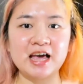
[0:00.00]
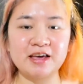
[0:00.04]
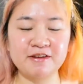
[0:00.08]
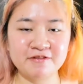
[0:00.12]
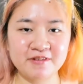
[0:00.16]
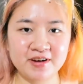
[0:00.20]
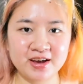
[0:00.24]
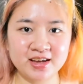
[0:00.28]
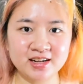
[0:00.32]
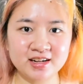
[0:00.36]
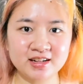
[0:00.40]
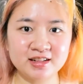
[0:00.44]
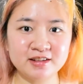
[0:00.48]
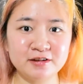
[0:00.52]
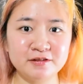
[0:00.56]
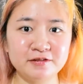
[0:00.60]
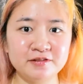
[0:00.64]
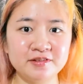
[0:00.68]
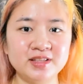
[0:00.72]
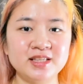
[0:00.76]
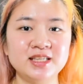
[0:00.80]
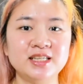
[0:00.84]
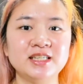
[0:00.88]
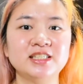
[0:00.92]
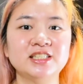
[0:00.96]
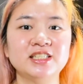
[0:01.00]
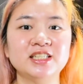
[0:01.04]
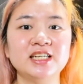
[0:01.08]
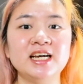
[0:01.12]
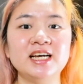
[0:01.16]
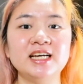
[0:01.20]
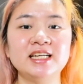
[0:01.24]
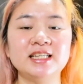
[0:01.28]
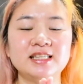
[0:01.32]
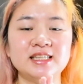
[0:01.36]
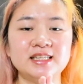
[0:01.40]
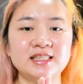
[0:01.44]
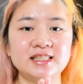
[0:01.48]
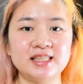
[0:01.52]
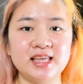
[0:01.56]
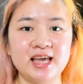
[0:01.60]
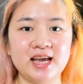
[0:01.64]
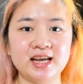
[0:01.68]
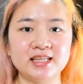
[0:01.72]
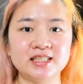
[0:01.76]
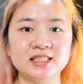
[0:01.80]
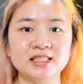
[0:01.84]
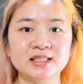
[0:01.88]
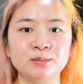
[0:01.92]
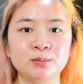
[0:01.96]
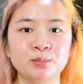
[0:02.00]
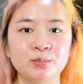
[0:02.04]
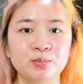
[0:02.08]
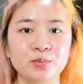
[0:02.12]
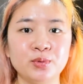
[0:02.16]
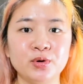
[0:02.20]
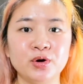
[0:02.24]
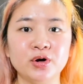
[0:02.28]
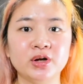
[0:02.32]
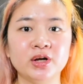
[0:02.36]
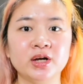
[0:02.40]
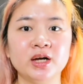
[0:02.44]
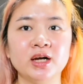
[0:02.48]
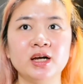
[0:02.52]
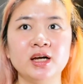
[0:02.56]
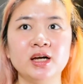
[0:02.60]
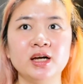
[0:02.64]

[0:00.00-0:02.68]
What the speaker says: I finally finished the textbook,